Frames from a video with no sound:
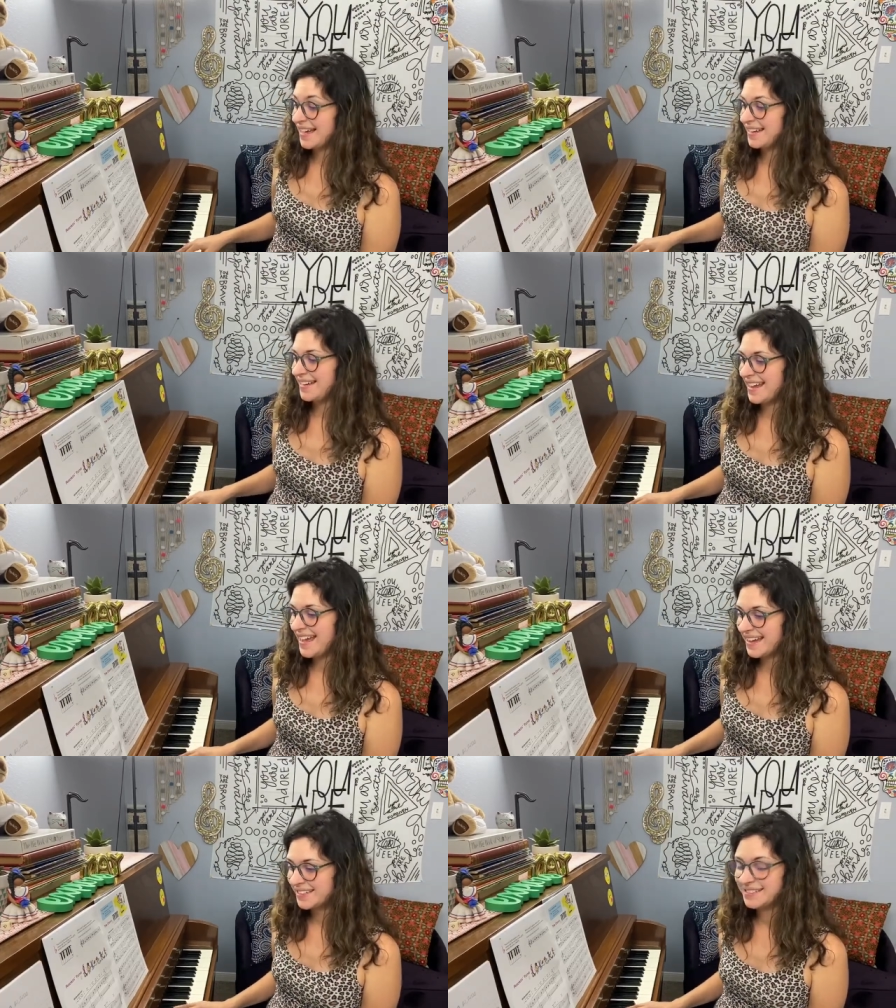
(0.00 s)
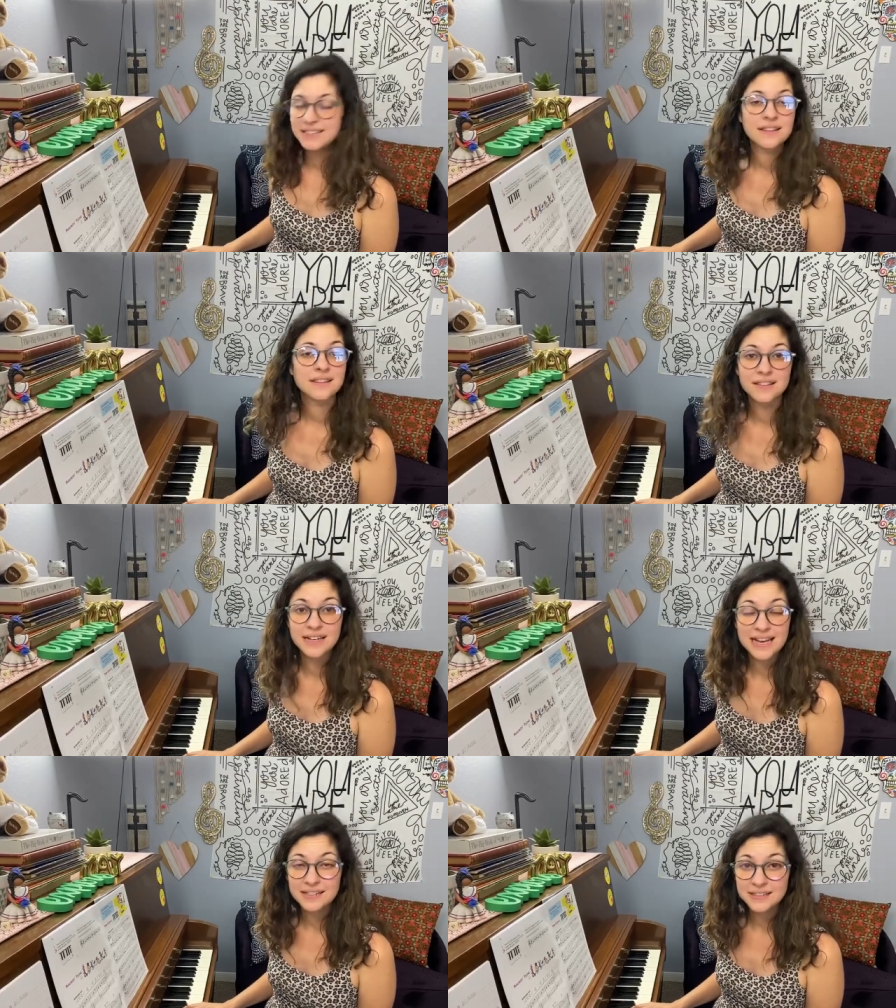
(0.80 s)
Next, the
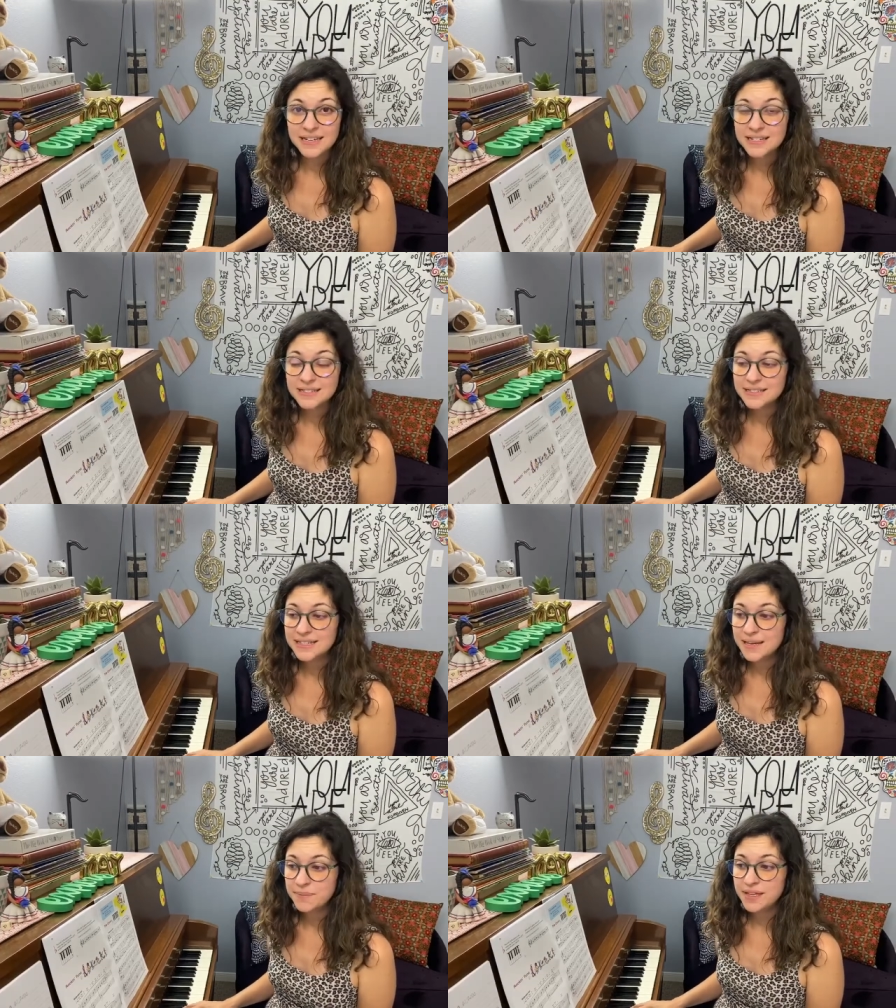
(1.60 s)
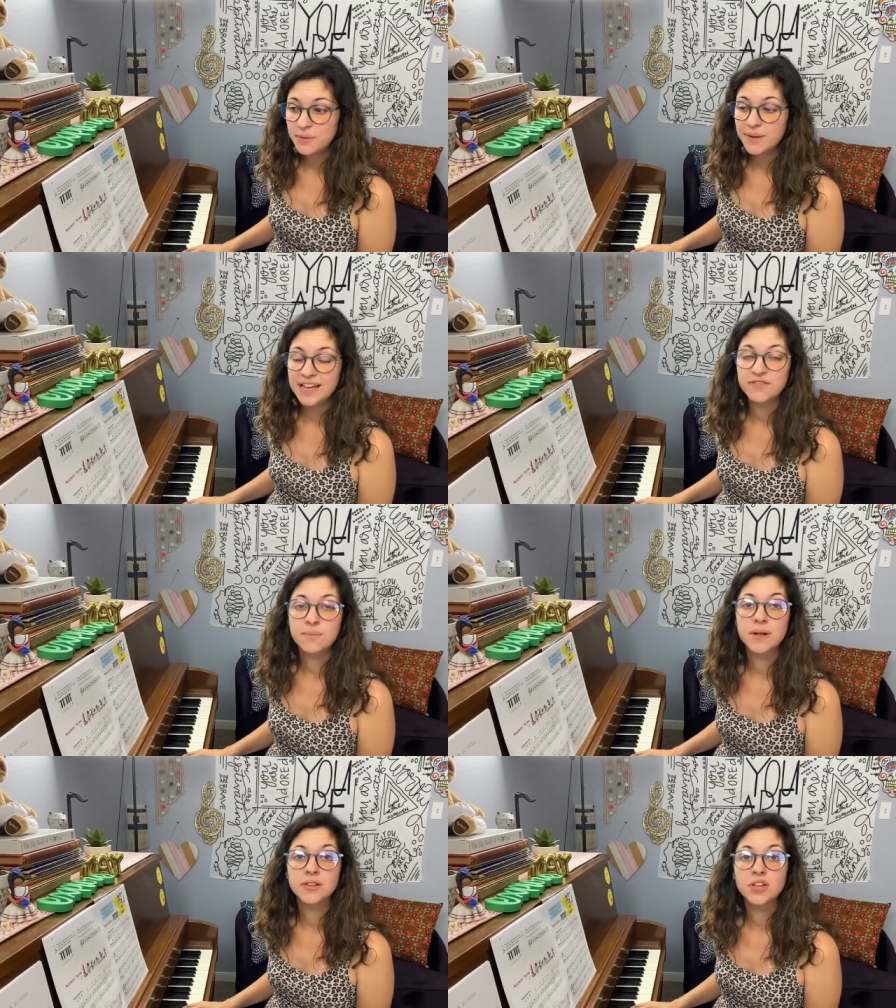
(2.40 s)
next line is the same thing. We have
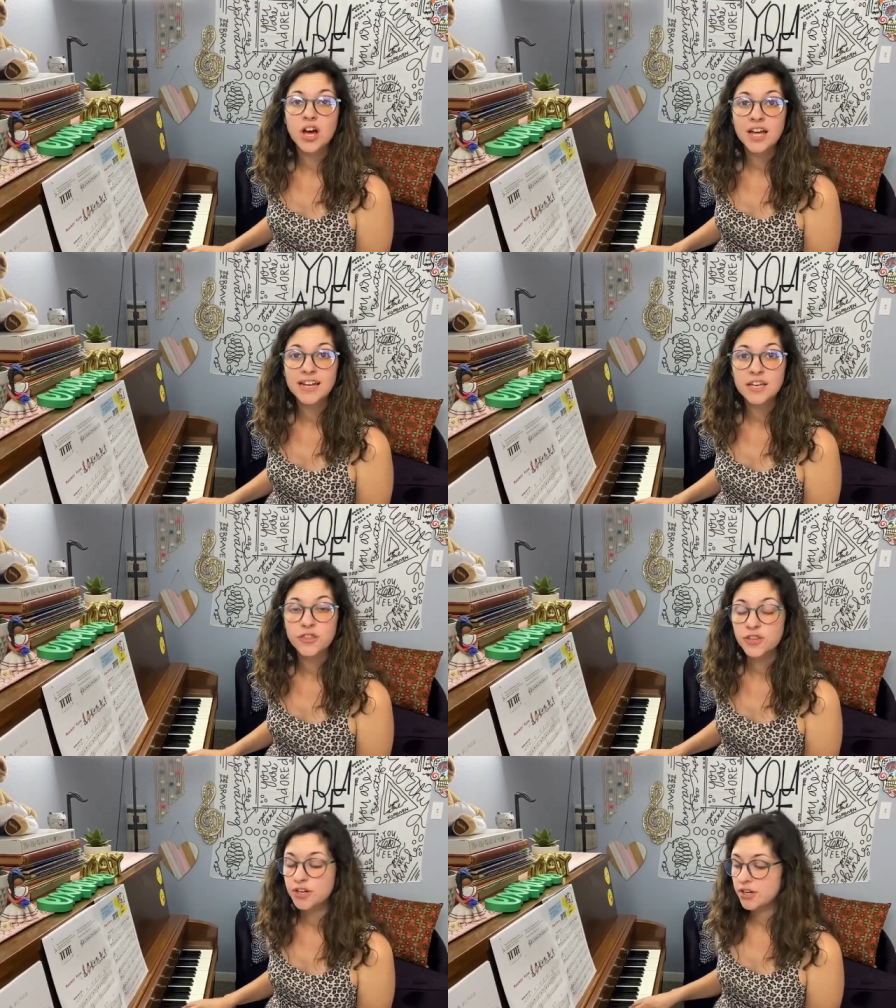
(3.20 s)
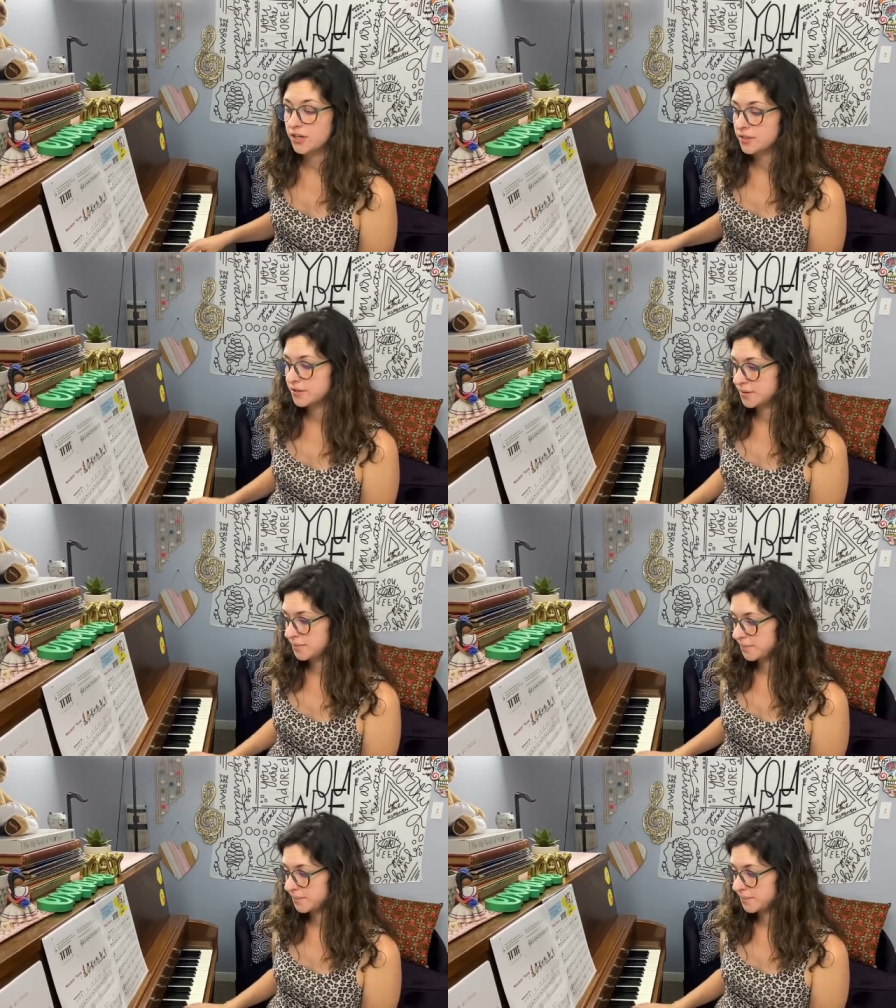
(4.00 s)
melodic thirds.